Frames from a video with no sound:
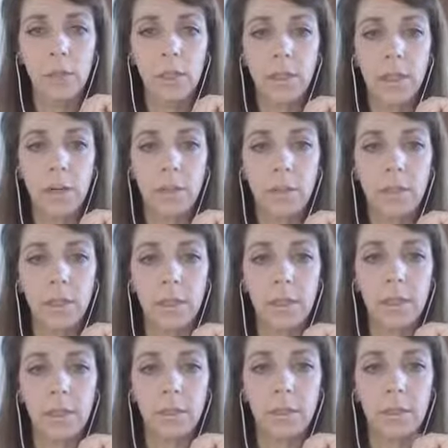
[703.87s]
We could talk about that
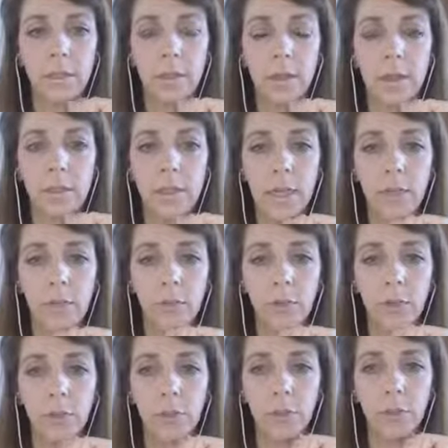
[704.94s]
later down the
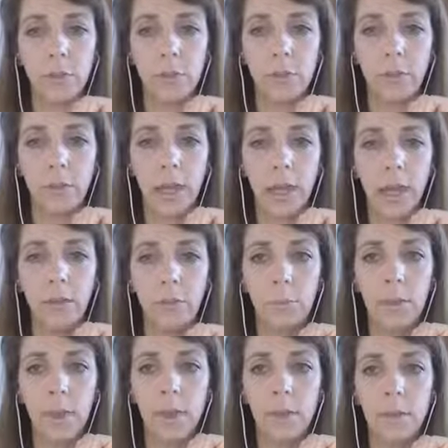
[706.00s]
road for those of you that have
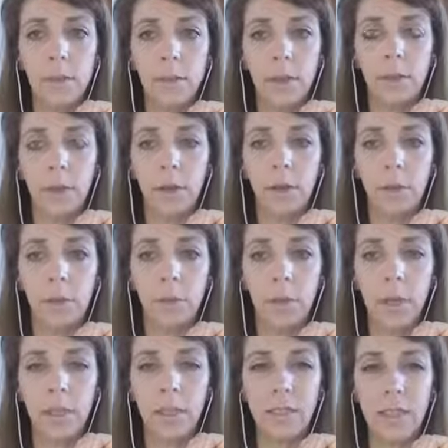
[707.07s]
blogs, of how you can
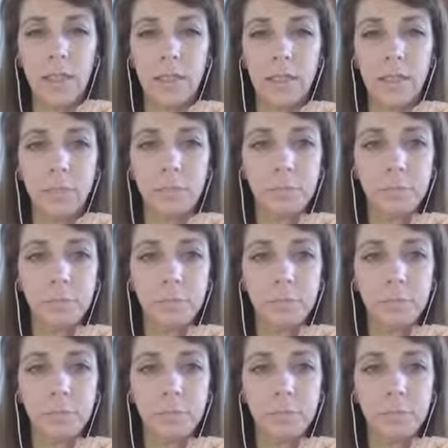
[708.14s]
monetize it.